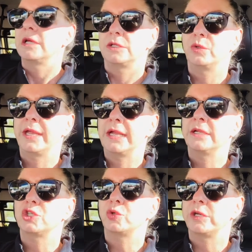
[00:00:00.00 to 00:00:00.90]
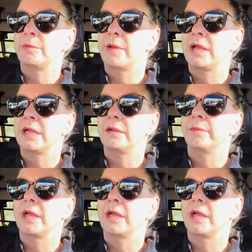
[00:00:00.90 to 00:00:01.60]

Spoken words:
you can join my